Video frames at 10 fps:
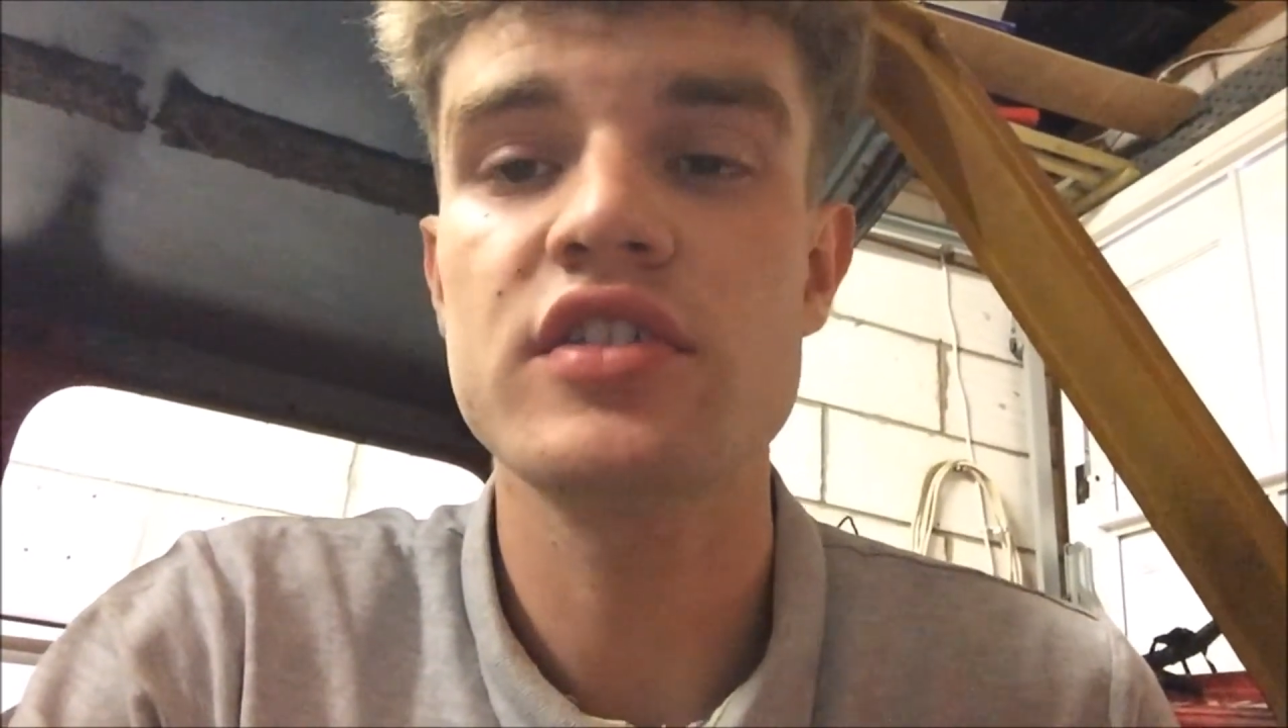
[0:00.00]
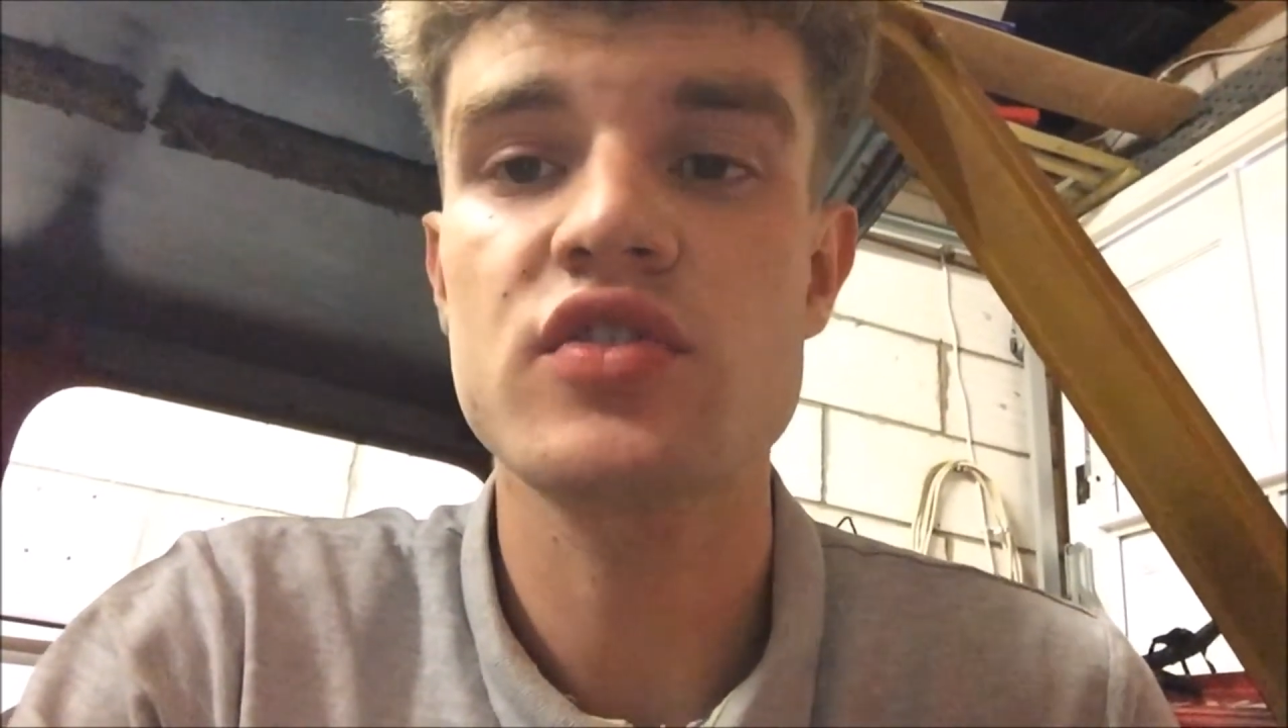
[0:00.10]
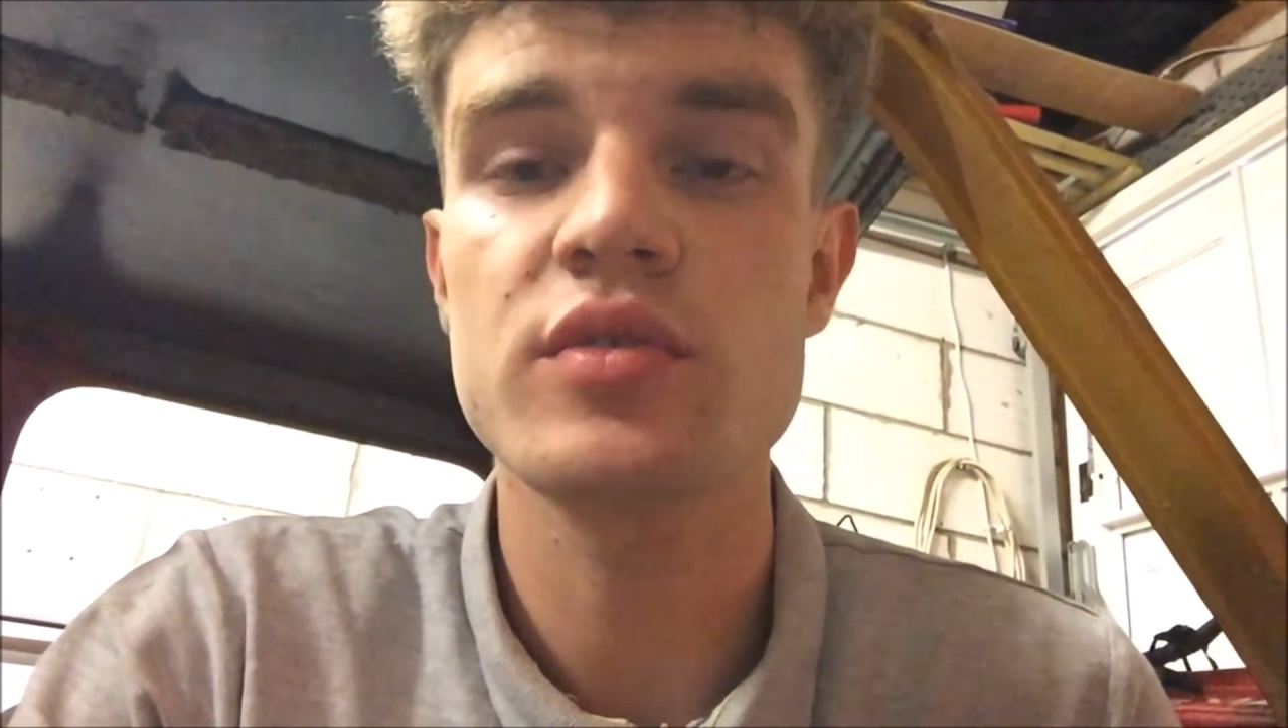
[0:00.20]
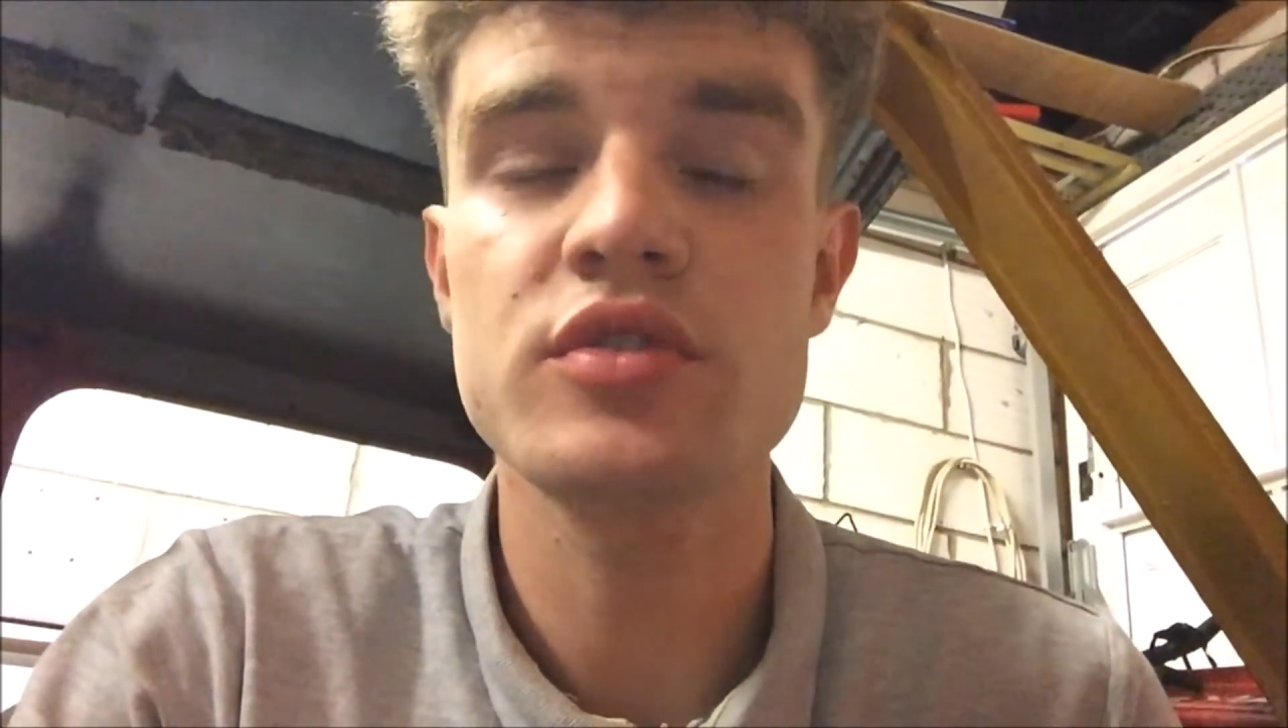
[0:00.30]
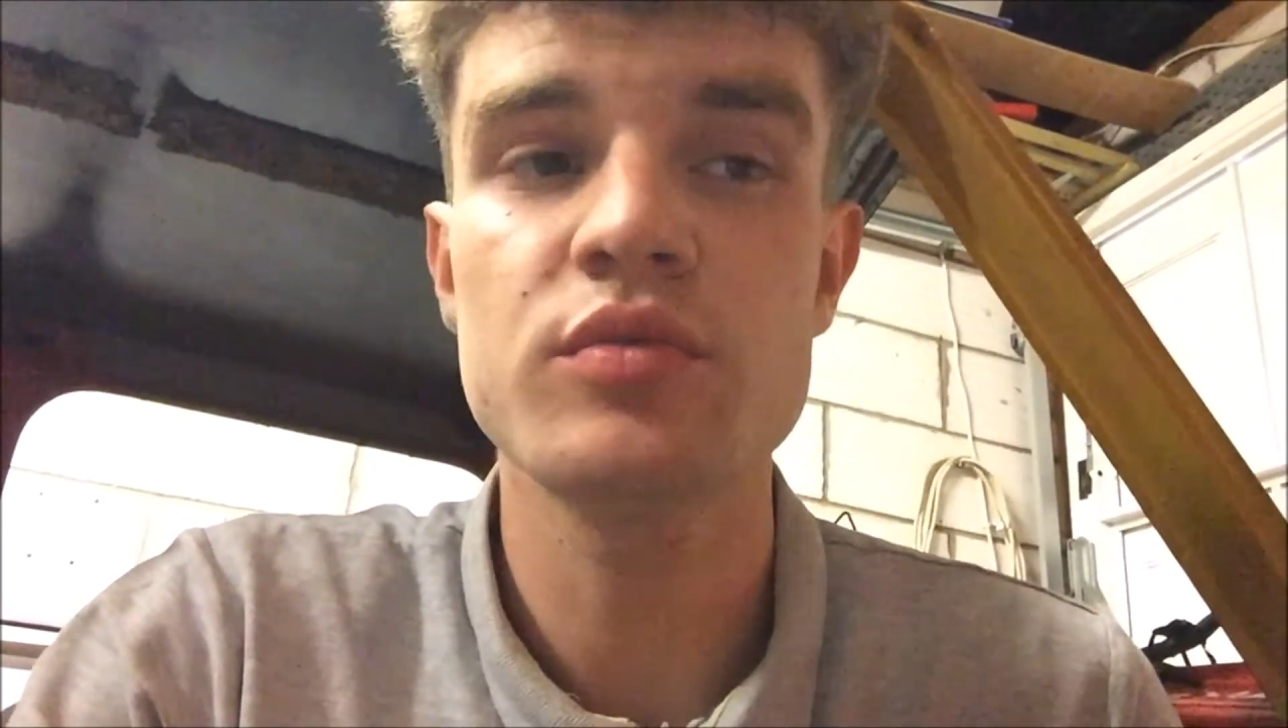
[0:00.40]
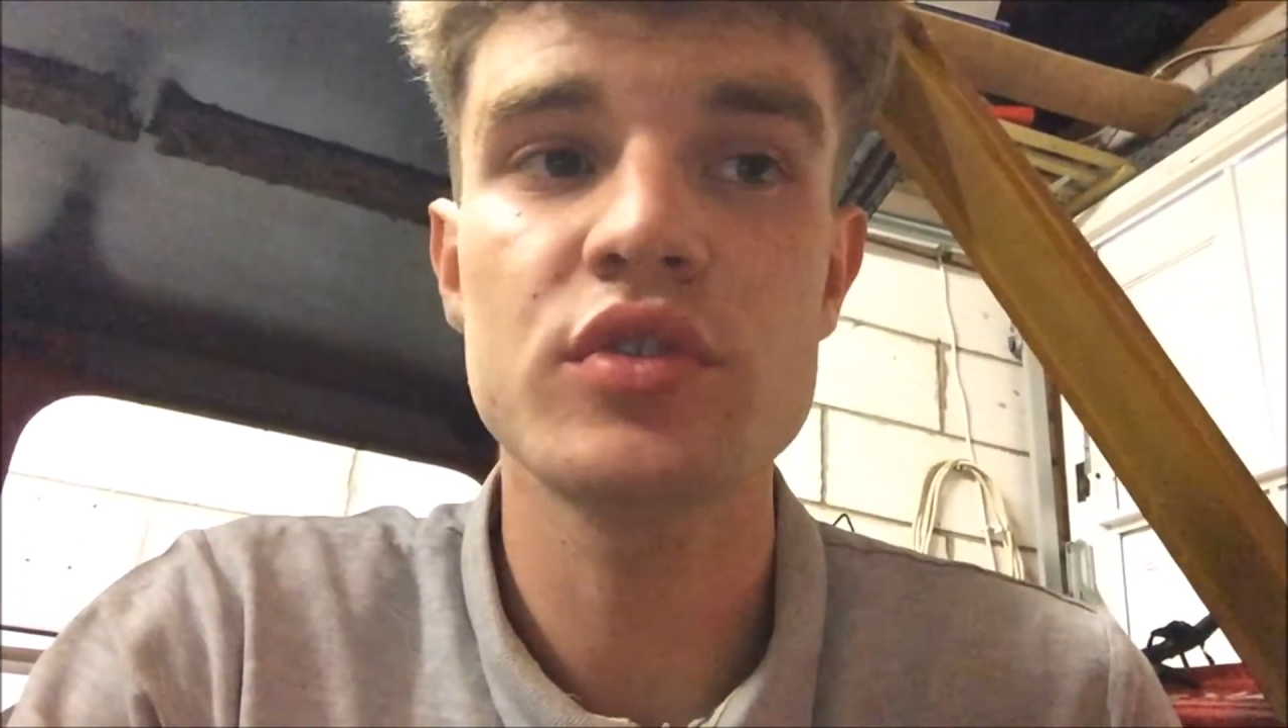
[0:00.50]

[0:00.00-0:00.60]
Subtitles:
description,